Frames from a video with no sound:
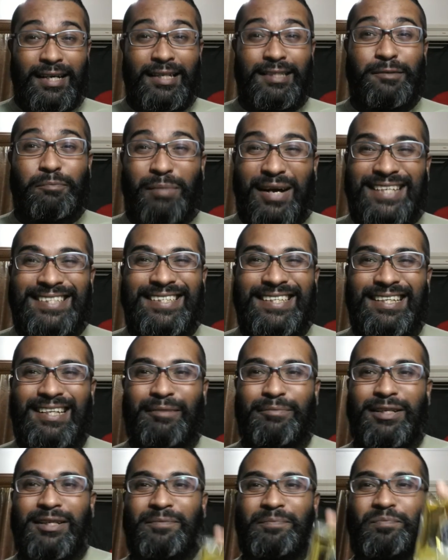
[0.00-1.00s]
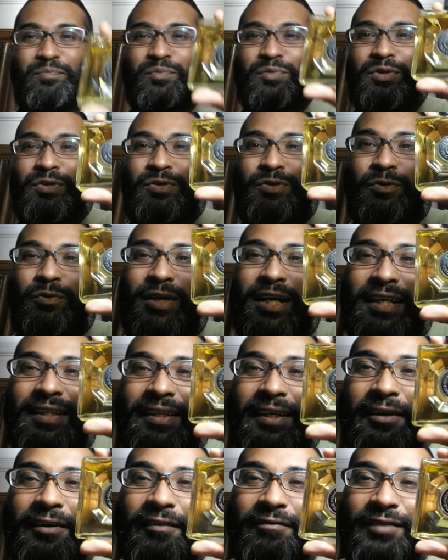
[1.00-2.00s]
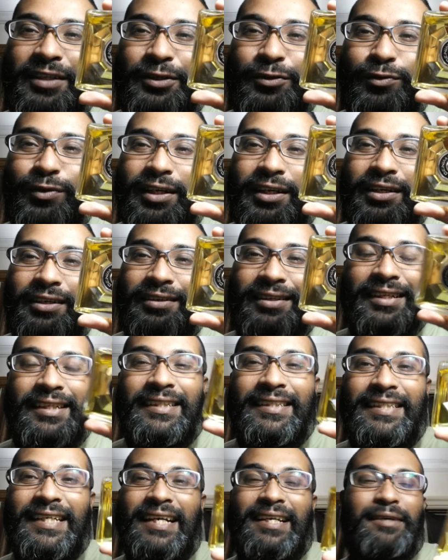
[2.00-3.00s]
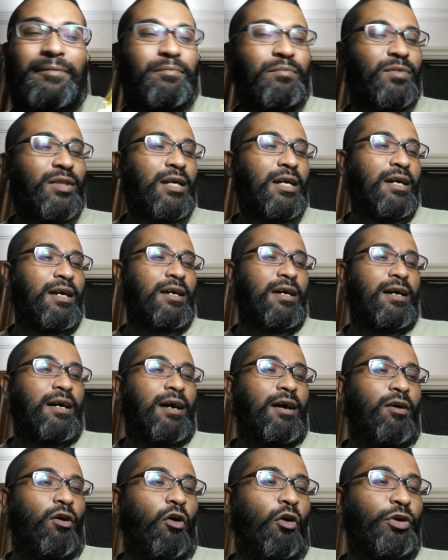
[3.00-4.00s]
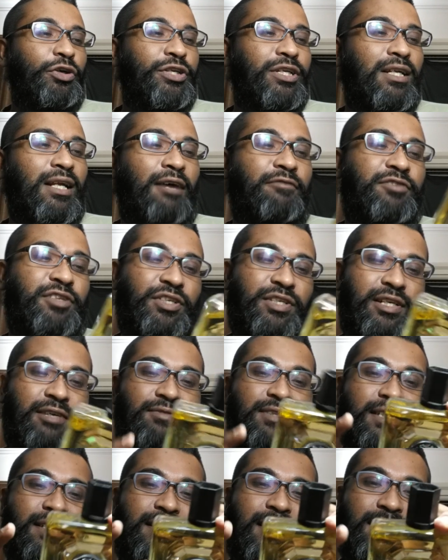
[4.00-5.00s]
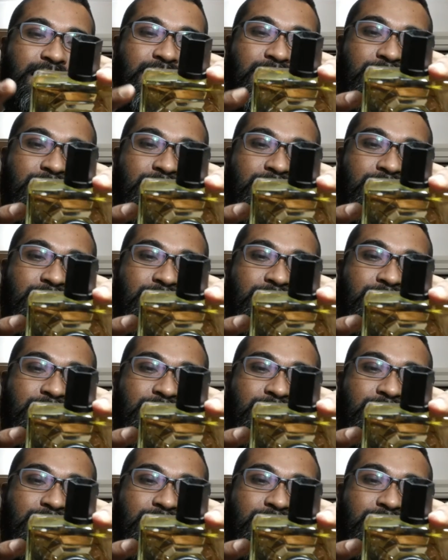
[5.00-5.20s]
It's spicy lemon. So when I think of this one, denim original aftershave. This is I